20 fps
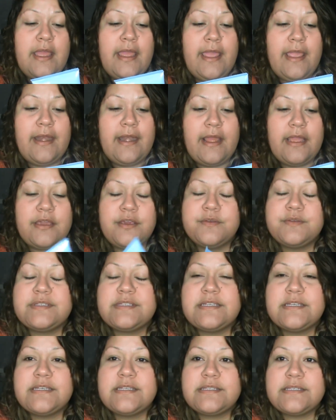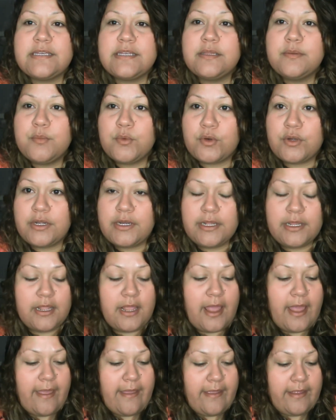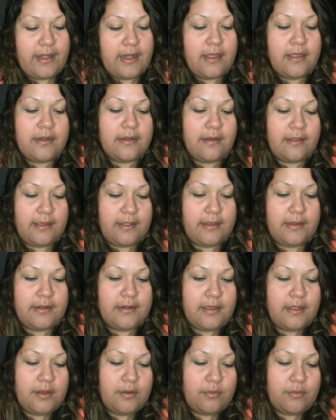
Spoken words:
and I use this in the morning and at night.